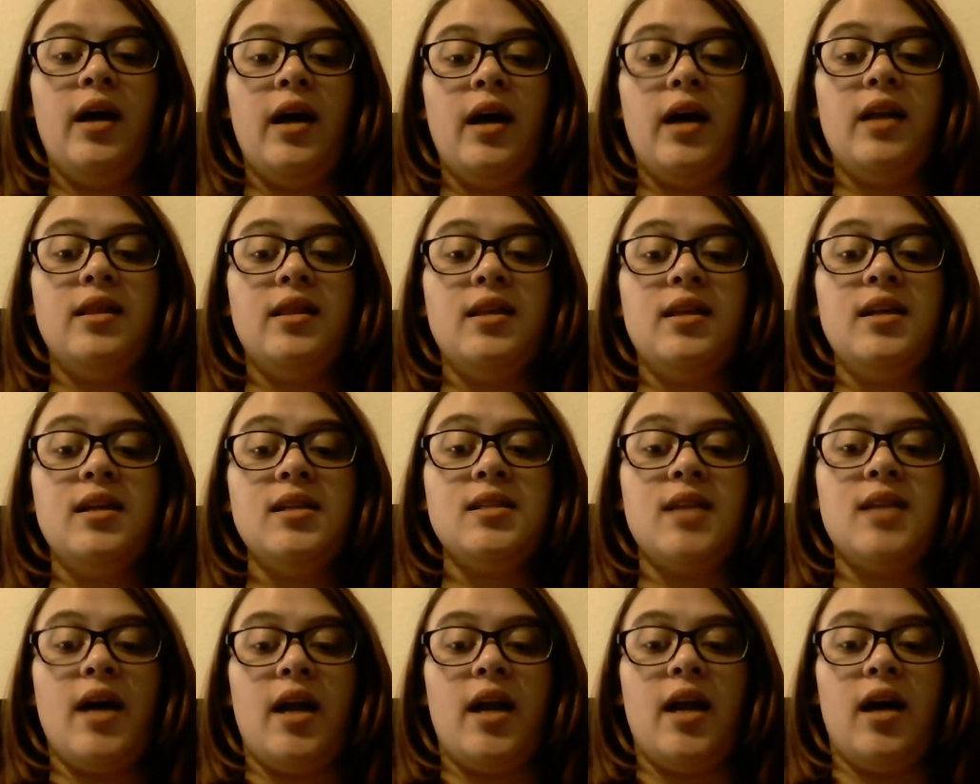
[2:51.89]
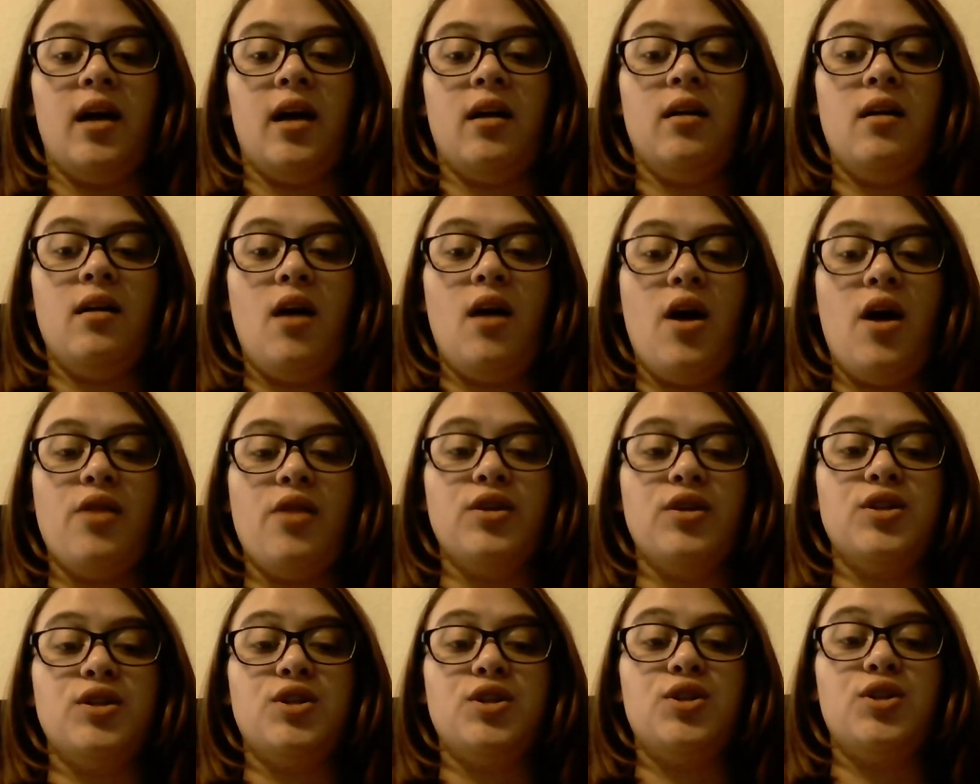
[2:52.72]
In this setting,
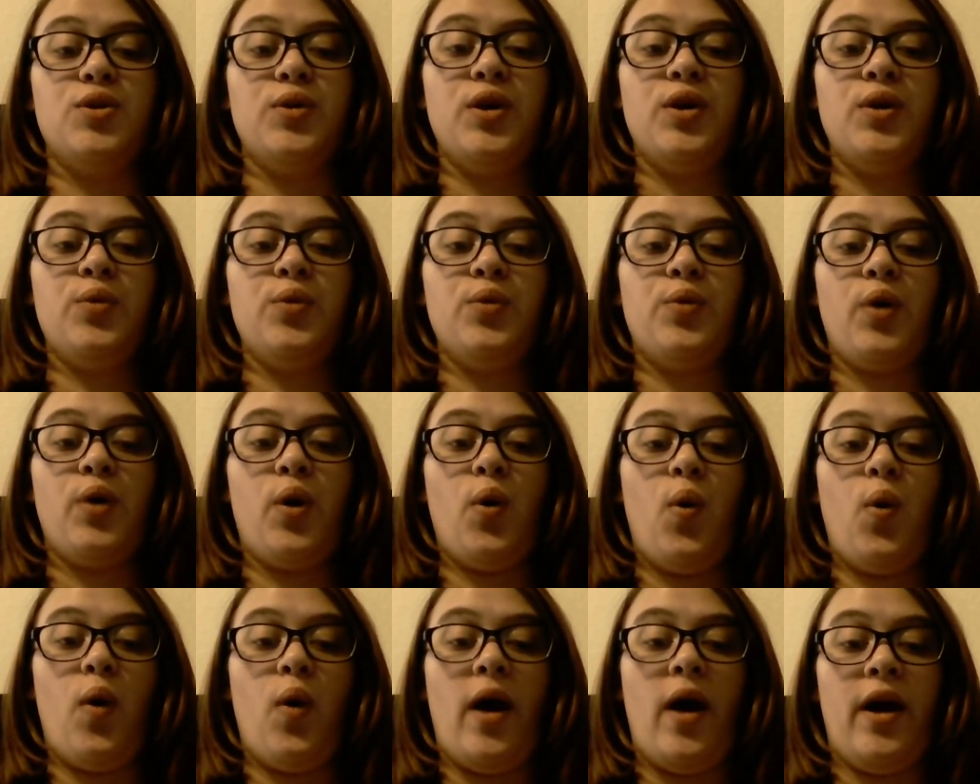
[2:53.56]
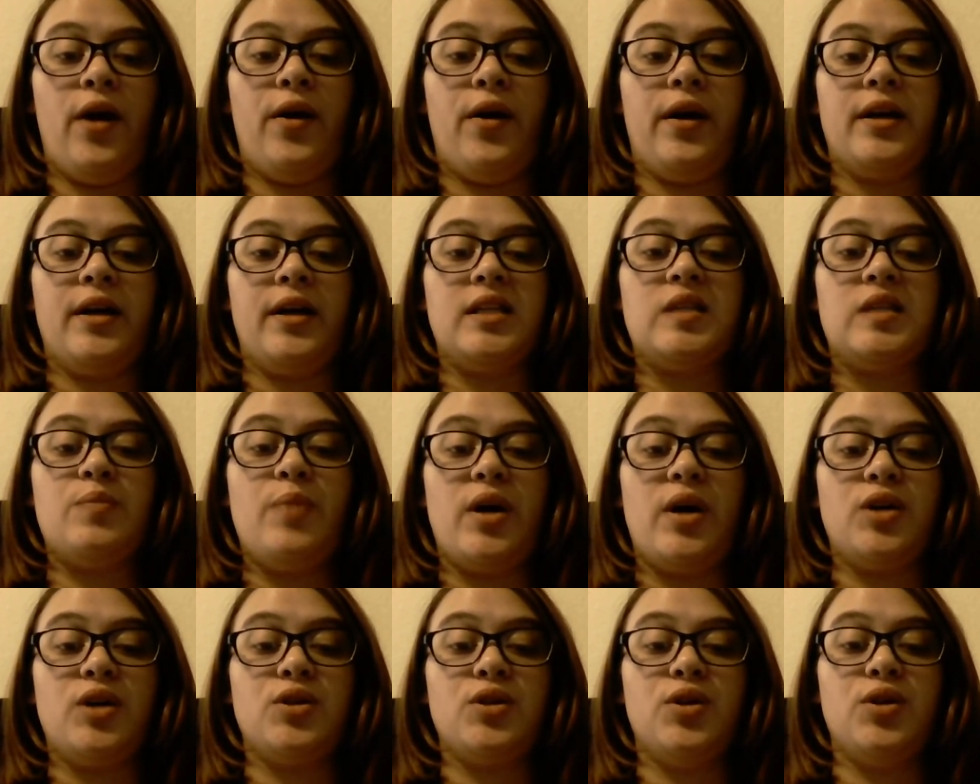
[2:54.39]
the student requiring
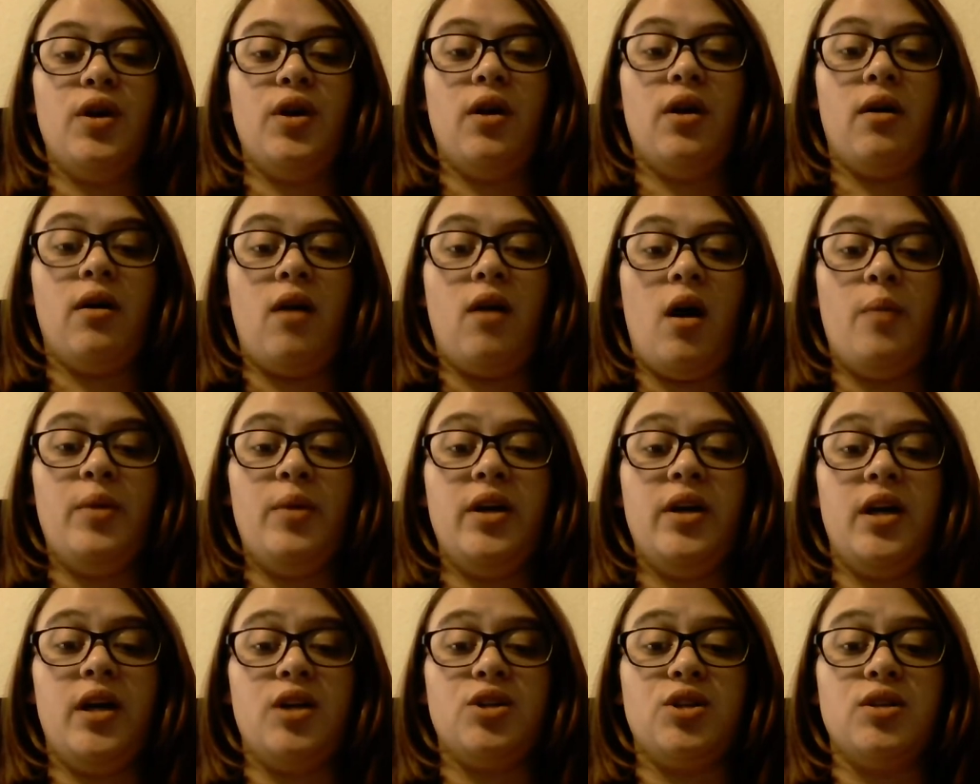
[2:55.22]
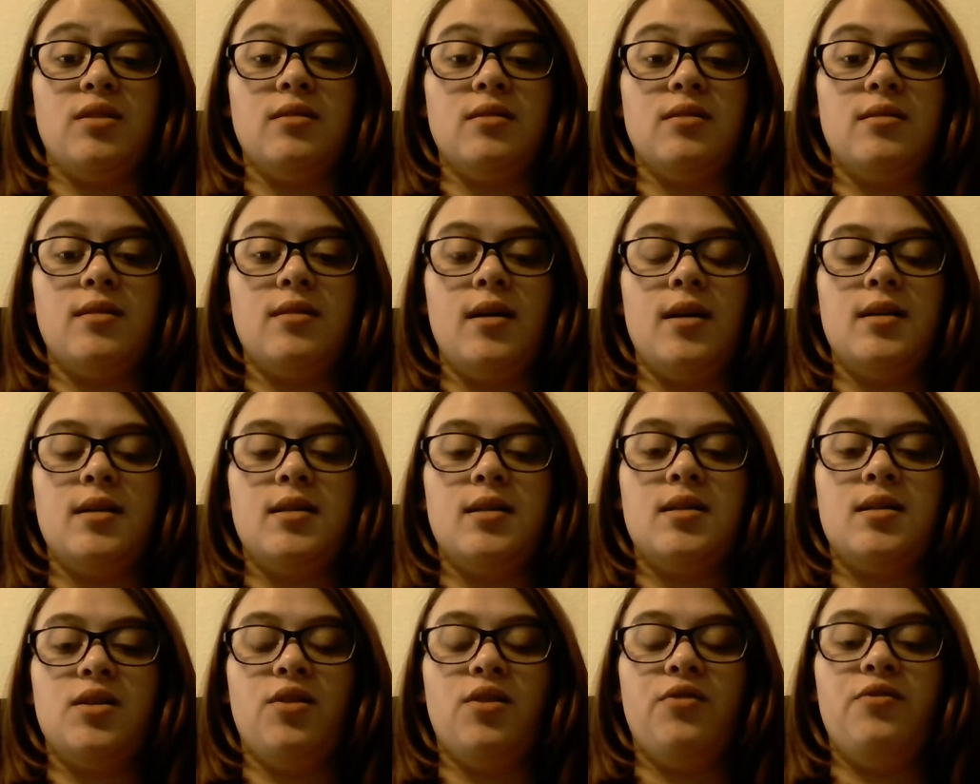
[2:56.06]
special accommodations is
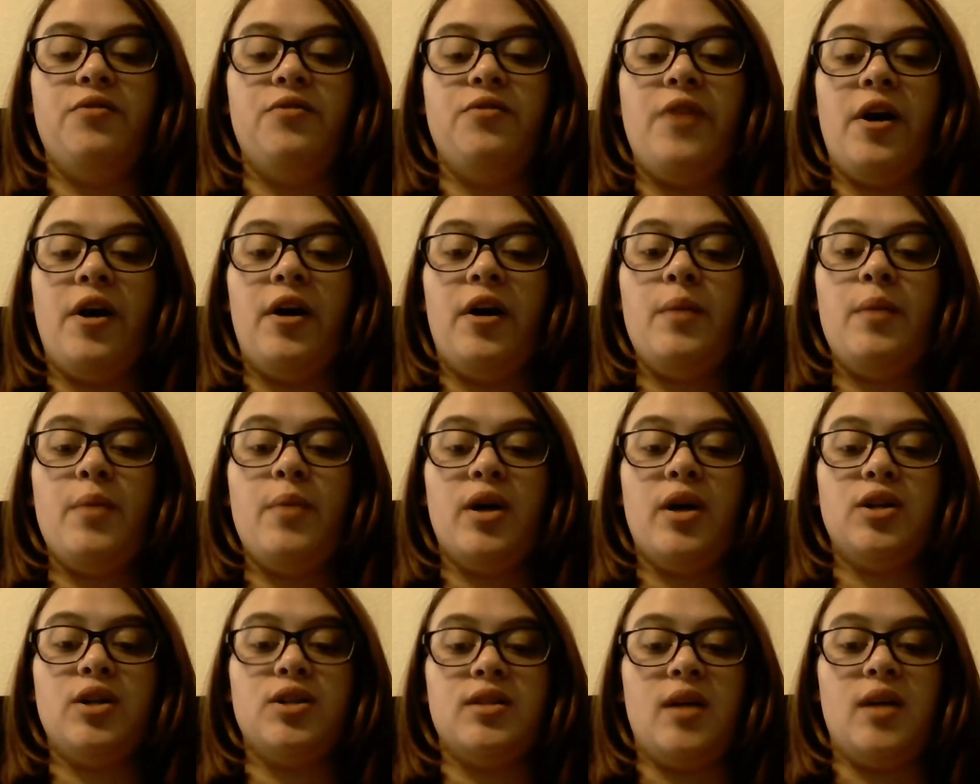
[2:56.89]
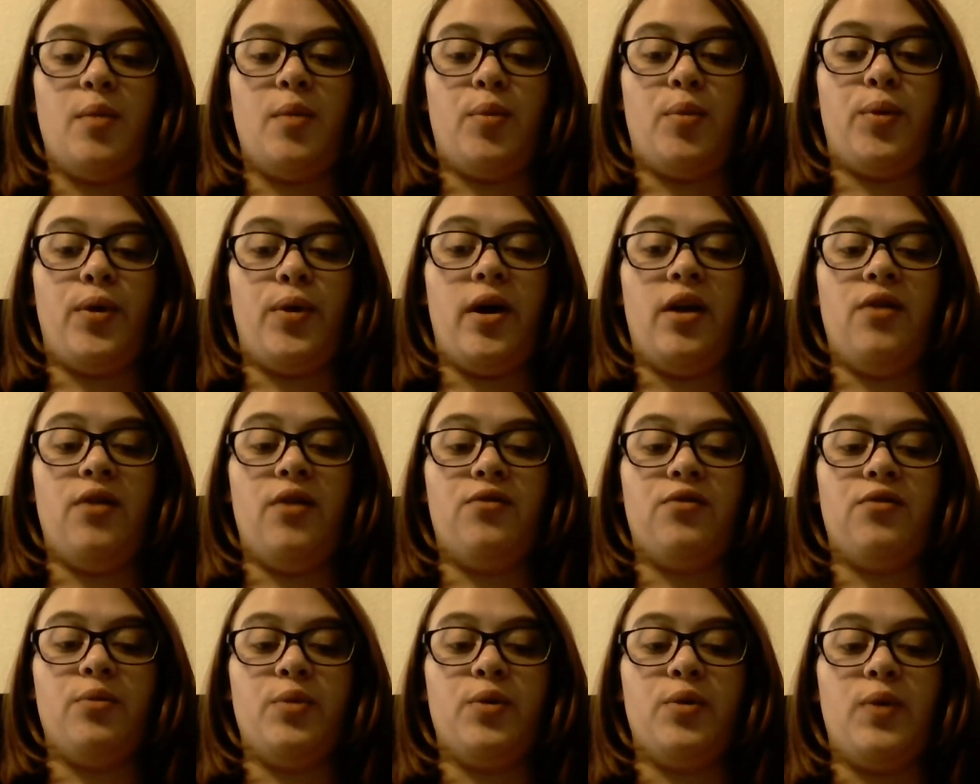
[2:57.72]
still very much separated
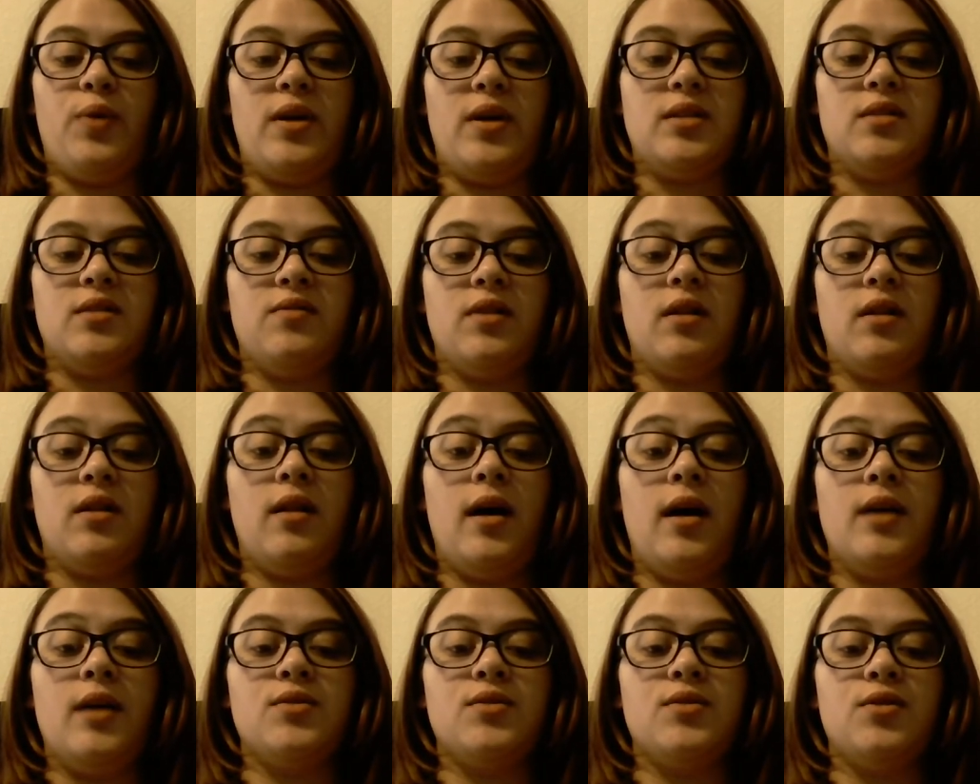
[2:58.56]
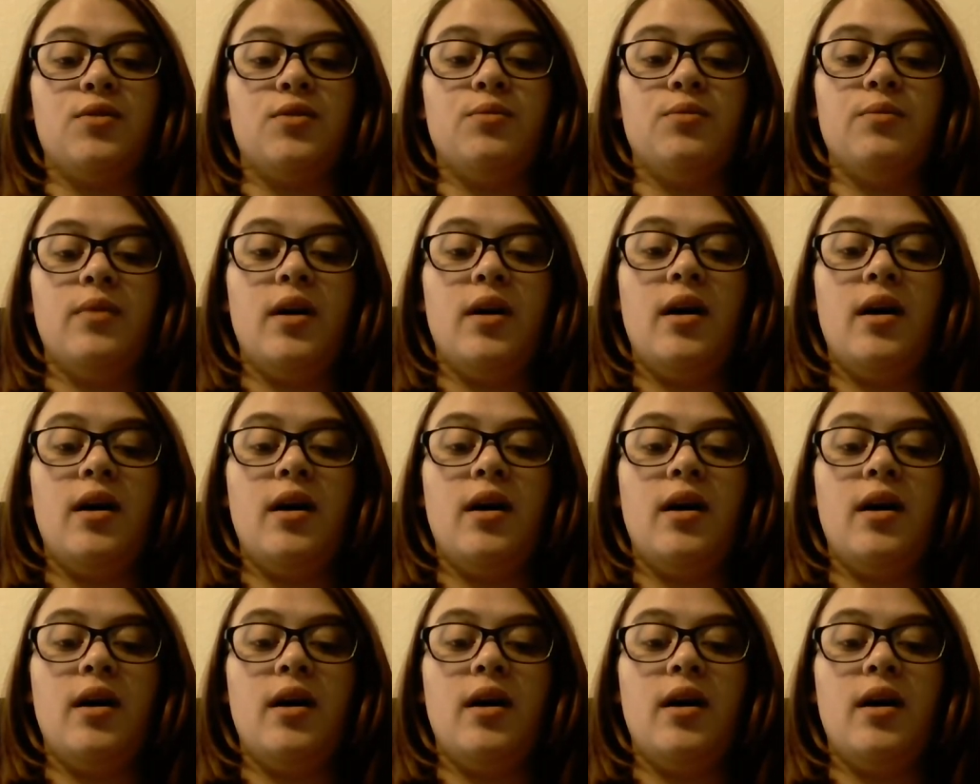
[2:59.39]
from the rest of the classroom.